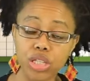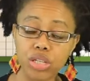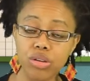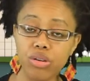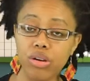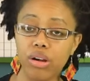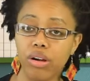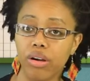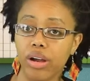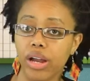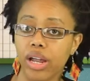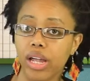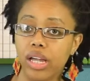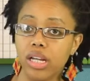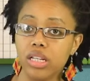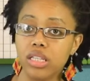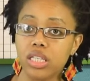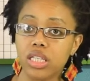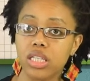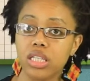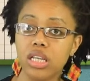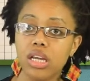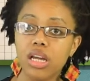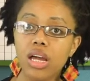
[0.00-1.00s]
so
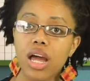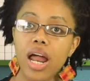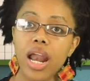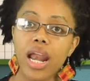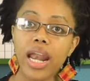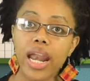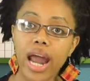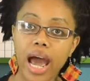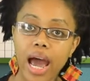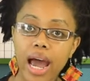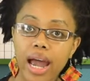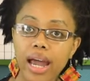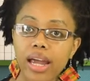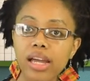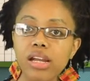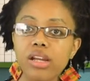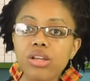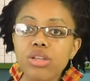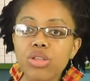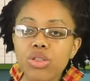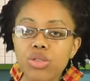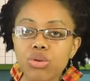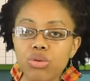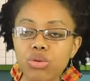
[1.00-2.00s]
grades nine
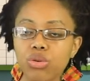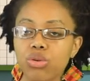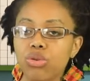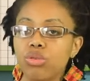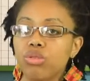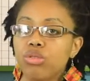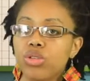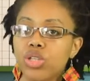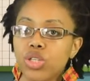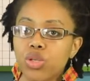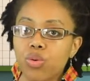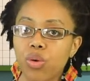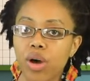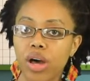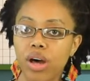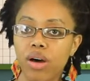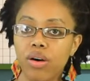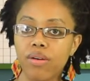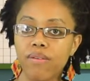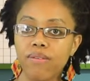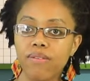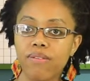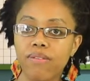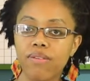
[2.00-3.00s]
through
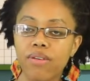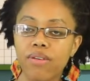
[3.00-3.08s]
twelve.